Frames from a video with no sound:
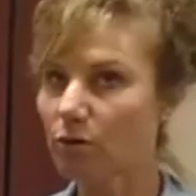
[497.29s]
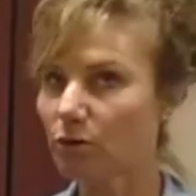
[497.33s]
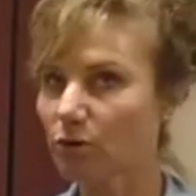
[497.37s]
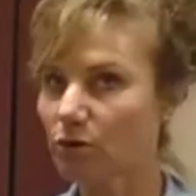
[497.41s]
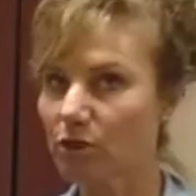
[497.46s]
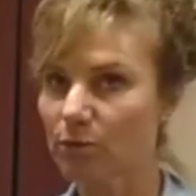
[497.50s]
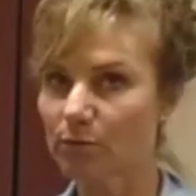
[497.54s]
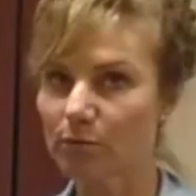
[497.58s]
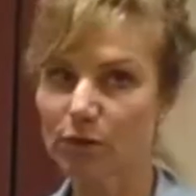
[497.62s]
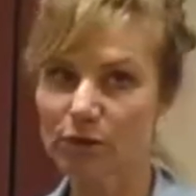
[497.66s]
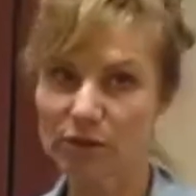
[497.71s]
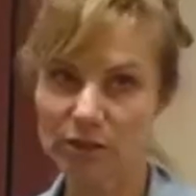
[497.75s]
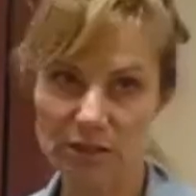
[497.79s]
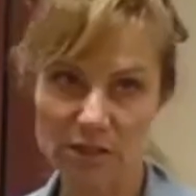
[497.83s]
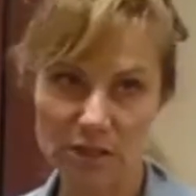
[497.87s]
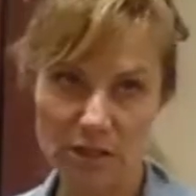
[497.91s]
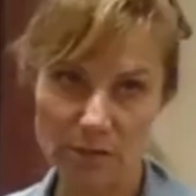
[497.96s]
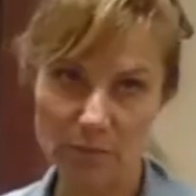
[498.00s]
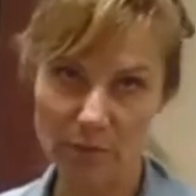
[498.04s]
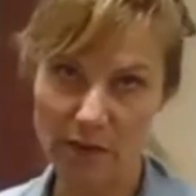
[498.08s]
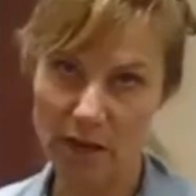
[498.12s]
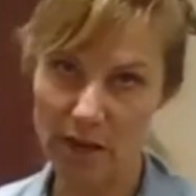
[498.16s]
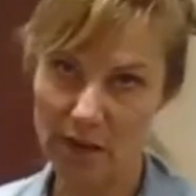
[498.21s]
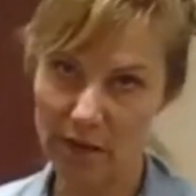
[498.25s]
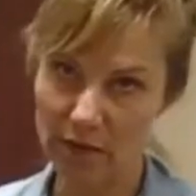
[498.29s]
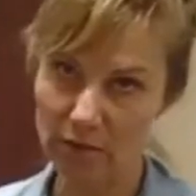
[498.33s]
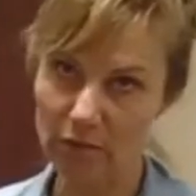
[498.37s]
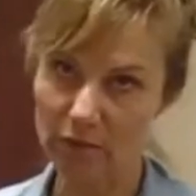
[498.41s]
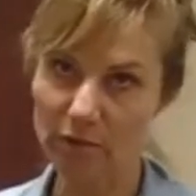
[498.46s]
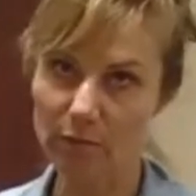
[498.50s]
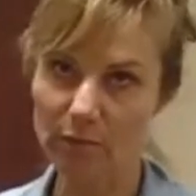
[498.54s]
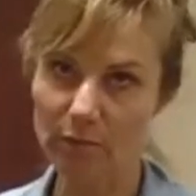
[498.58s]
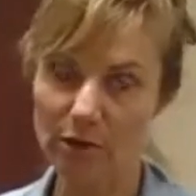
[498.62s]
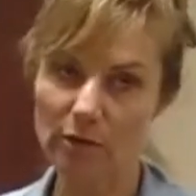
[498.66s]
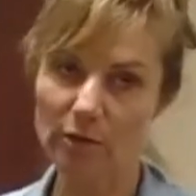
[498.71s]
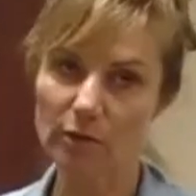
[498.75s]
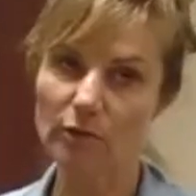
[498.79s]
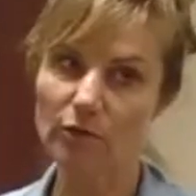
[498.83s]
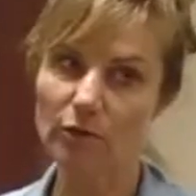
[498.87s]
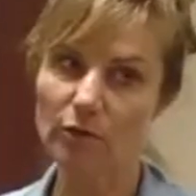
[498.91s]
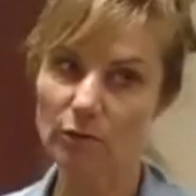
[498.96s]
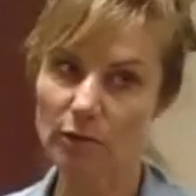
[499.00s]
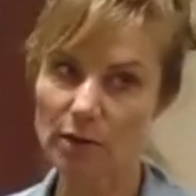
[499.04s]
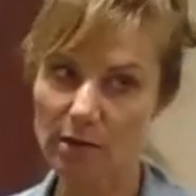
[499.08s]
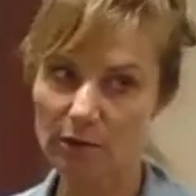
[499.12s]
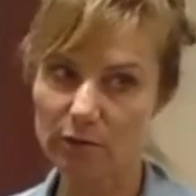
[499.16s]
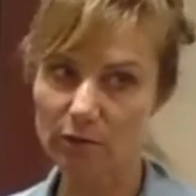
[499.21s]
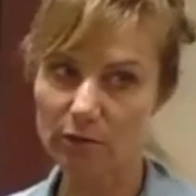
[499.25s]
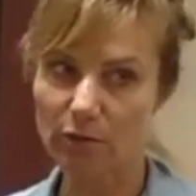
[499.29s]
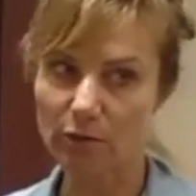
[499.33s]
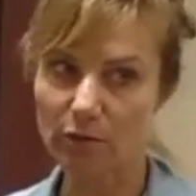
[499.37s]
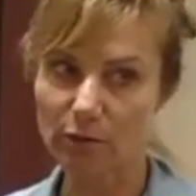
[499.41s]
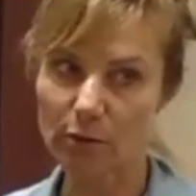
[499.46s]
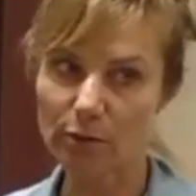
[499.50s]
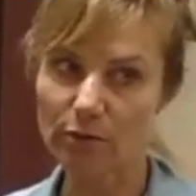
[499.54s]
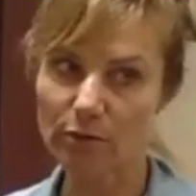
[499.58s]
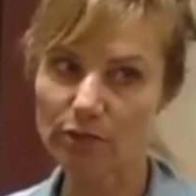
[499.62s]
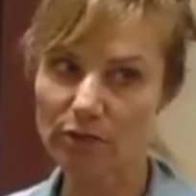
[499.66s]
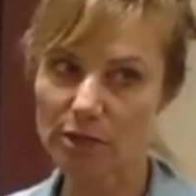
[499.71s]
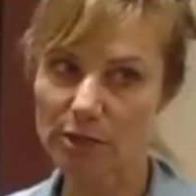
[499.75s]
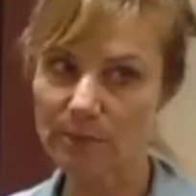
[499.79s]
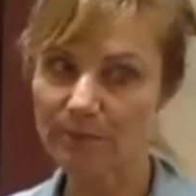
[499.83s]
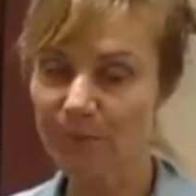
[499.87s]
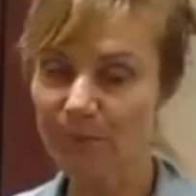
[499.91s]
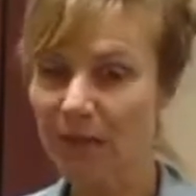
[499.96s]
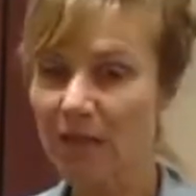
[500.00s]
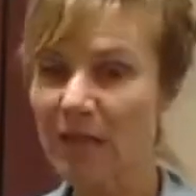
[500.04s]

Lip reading: or she puts it in a pan or in a bucket on the ground and throws it.